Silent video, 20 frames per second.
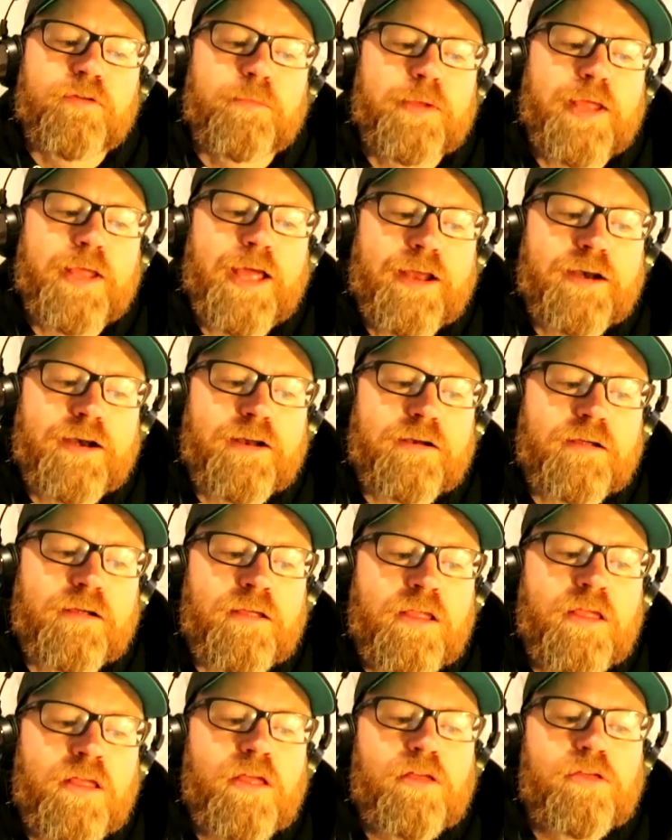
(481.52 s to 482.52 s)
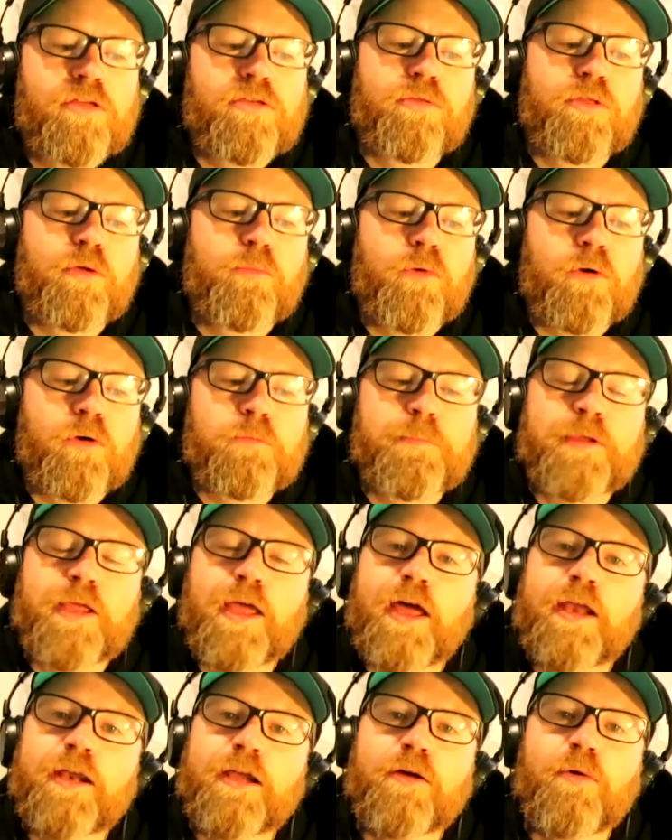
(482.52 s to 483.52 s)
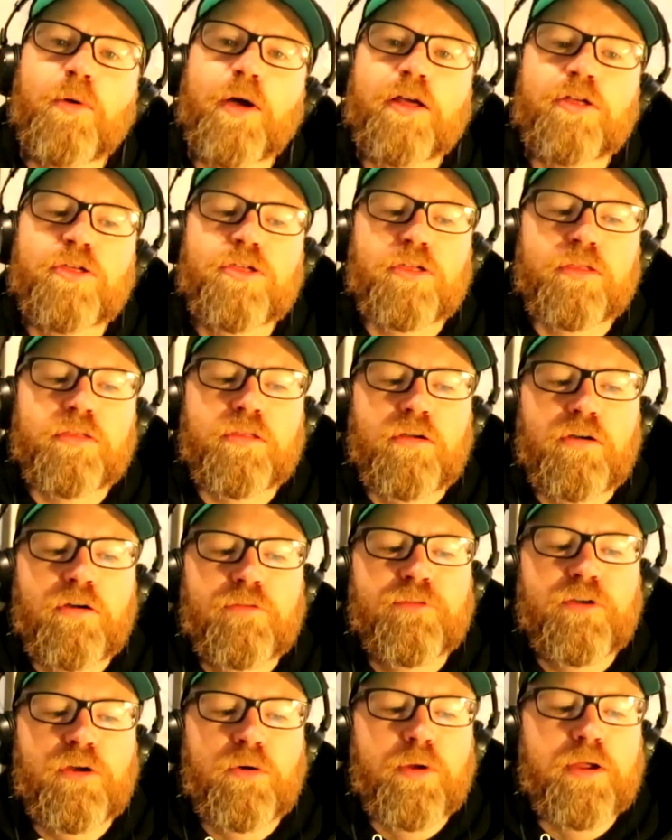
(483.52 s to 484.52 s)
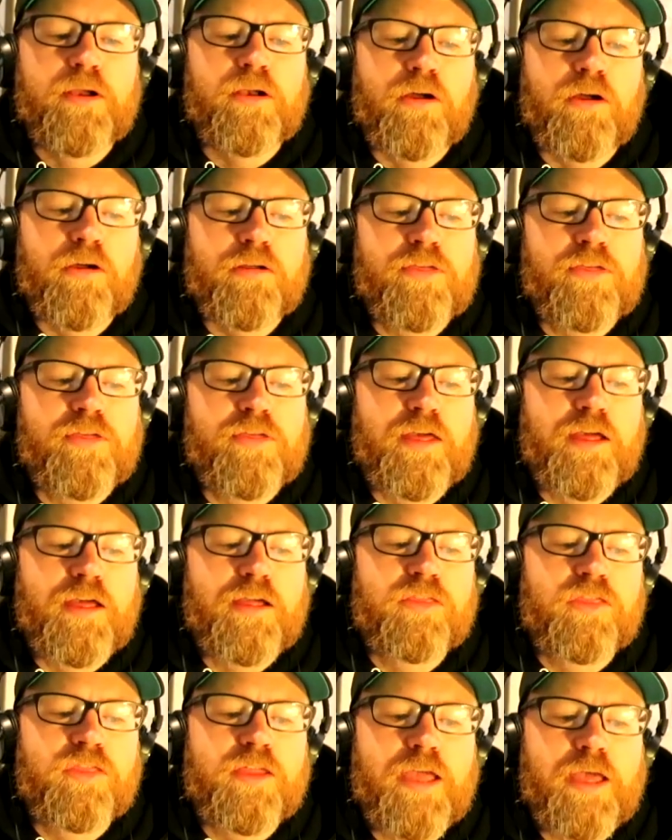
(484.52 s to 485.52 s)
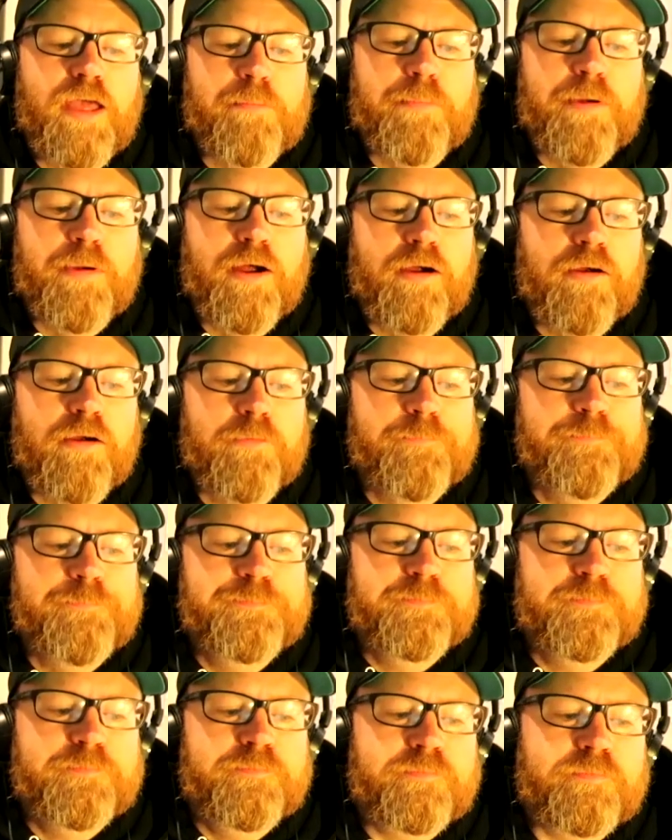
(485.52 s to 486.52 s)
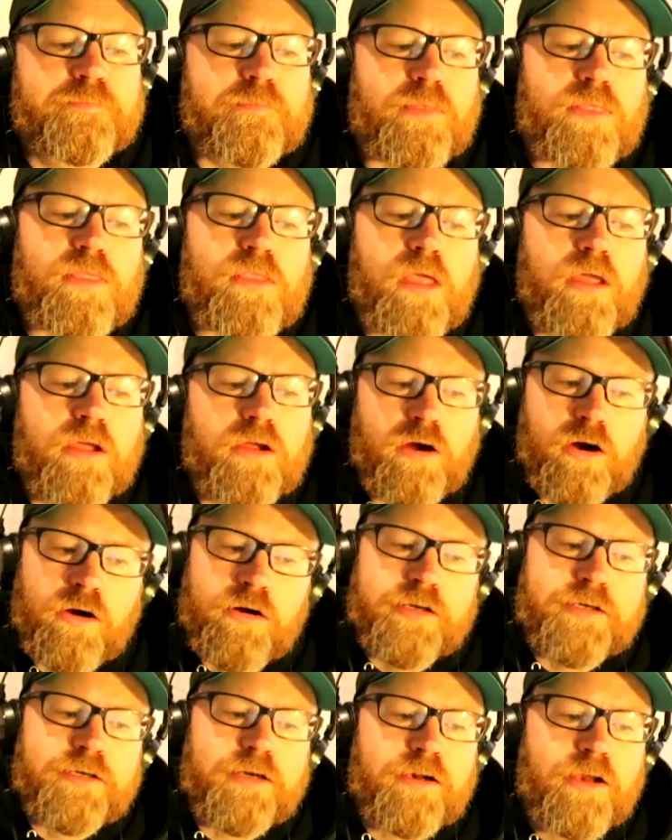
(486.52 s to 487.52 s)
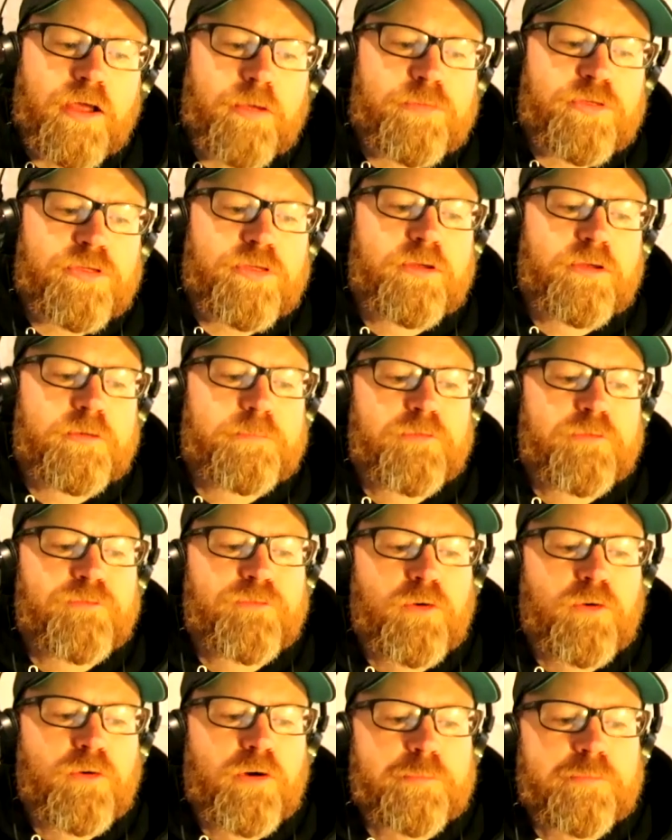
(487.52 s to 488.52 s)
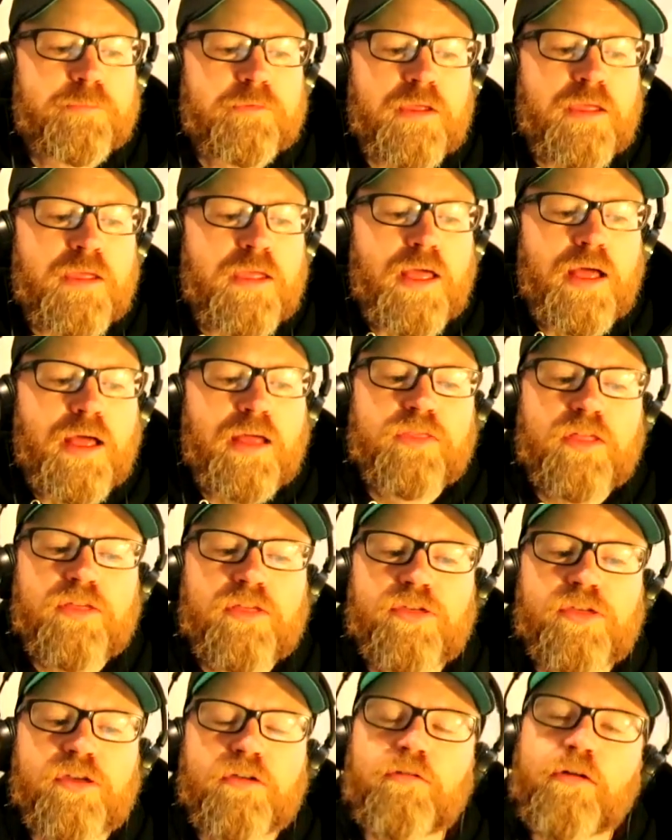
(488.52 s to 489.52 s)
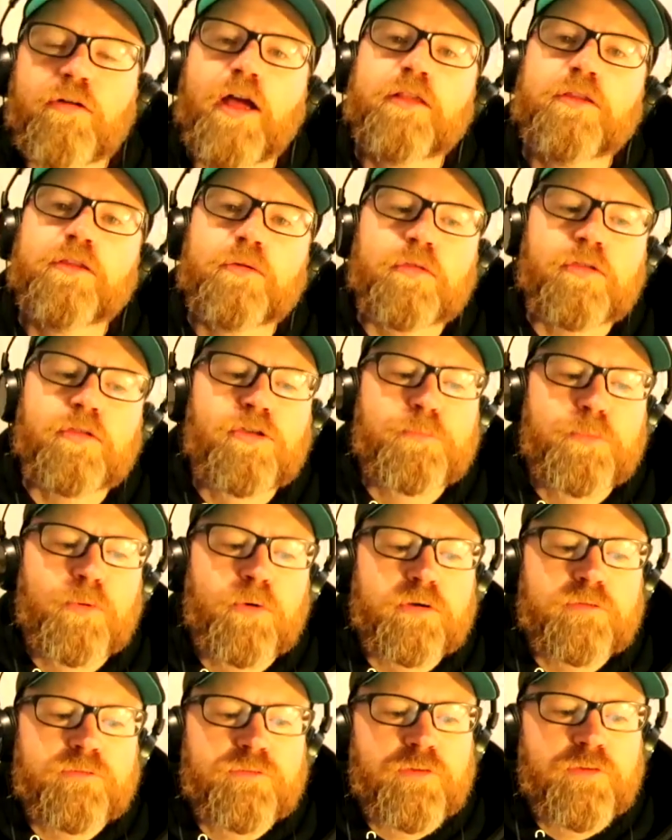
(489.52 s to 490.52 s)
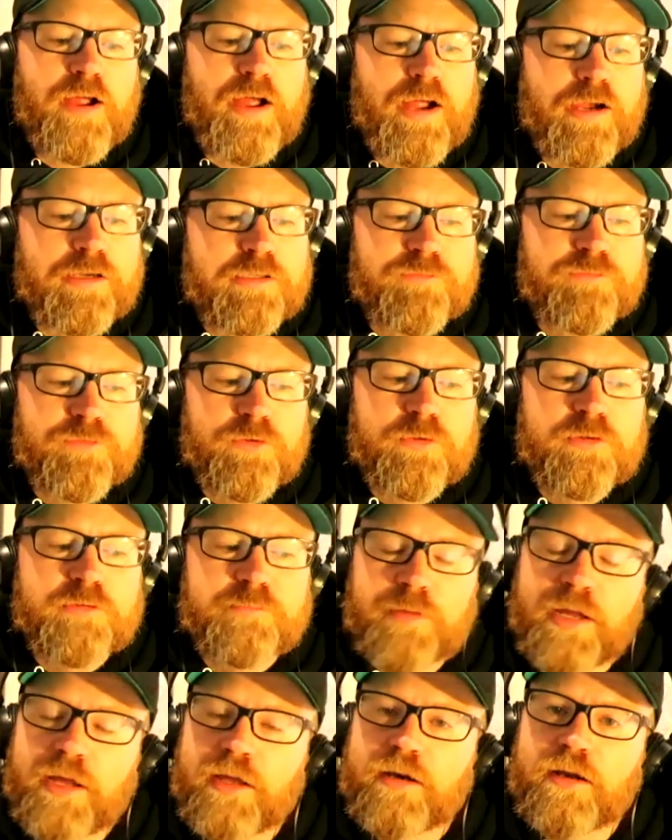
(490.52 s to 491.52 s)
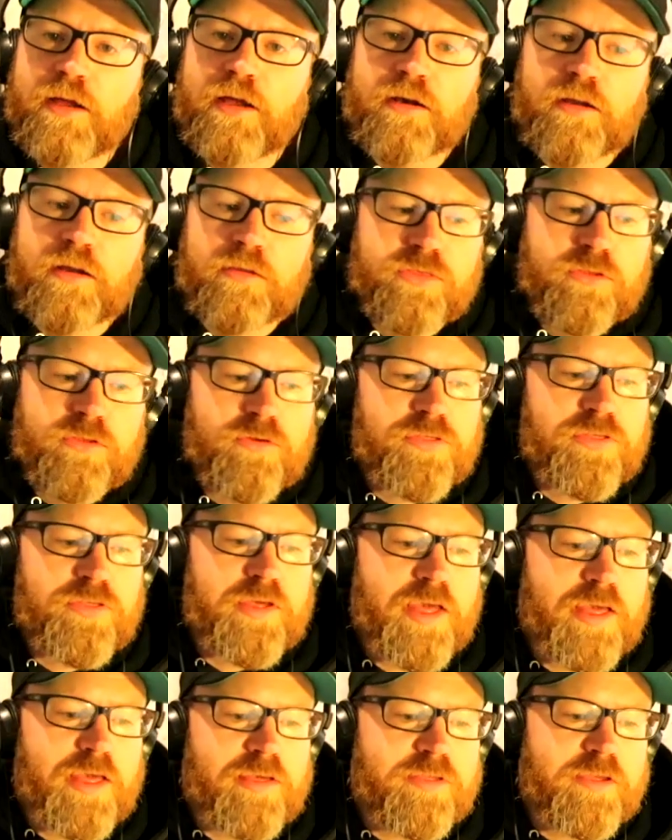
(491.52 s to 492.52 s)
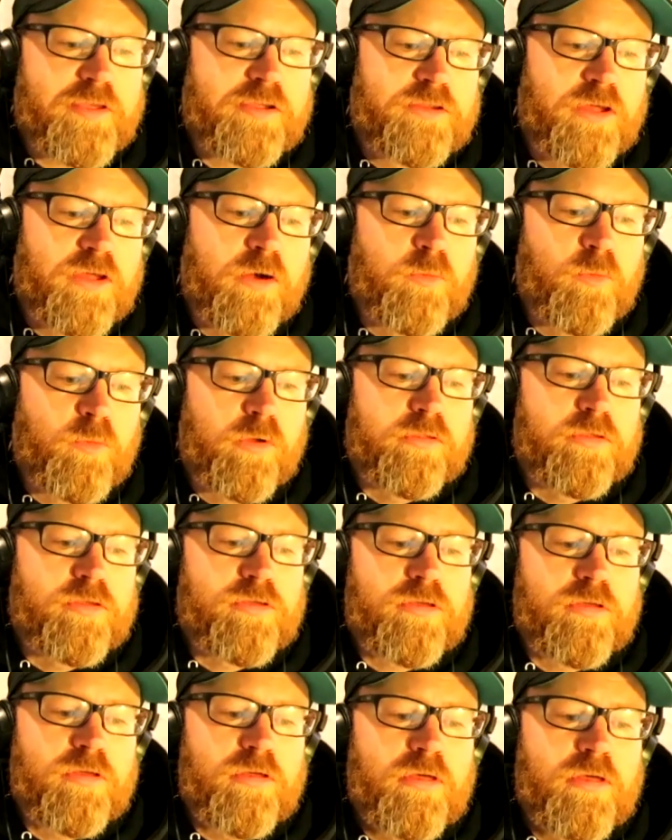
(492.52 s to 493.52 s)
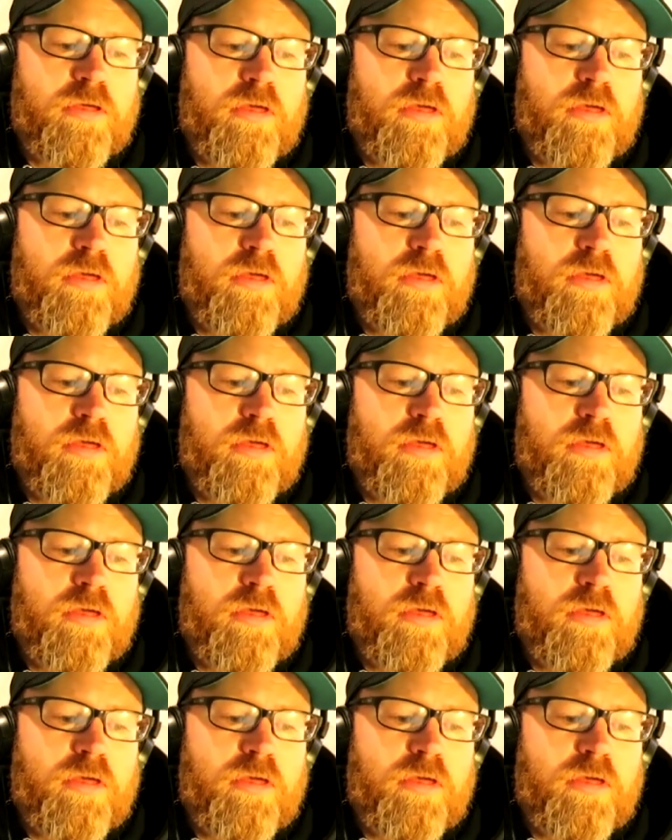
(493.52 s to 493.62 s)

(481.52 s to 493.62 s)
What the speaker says: from Canada, so there won't be any question of going outside the empire. Curling clubs could be formed, and this is a grand old sport for active old men and enthusiastic young ones.